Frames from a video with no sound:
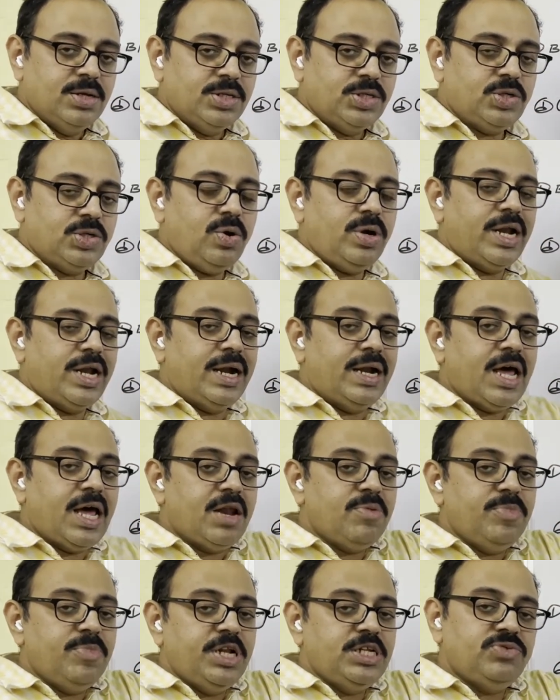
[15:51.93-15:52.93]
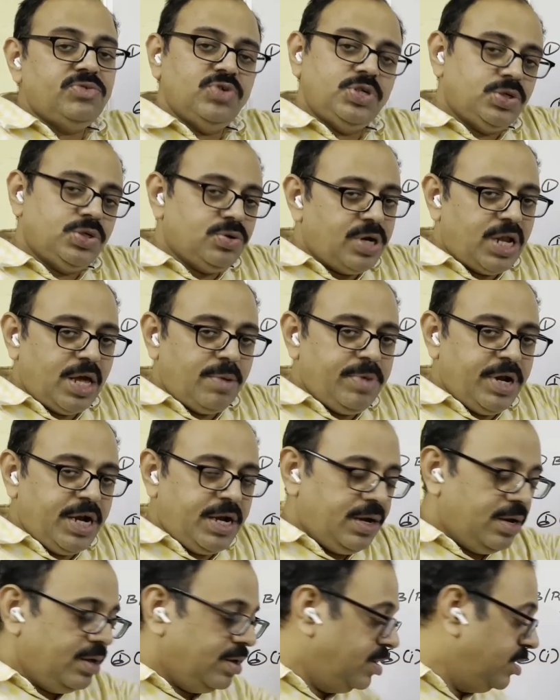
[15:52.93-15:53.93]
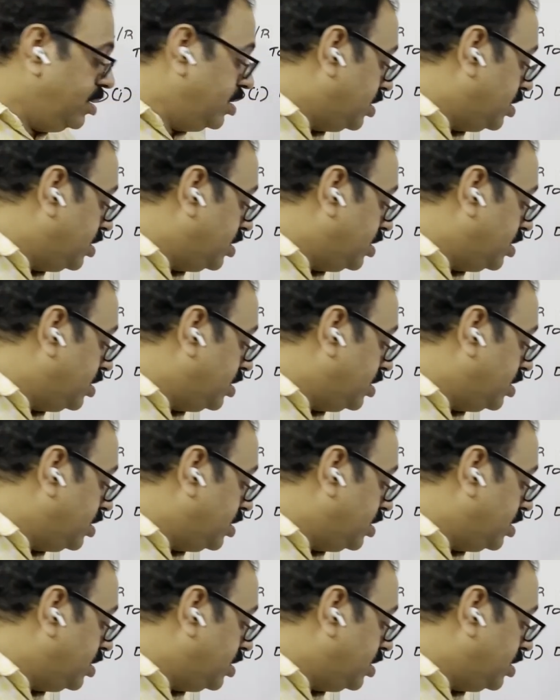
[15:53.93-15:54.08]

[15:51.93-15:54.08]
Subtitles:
So debtor means we should debit.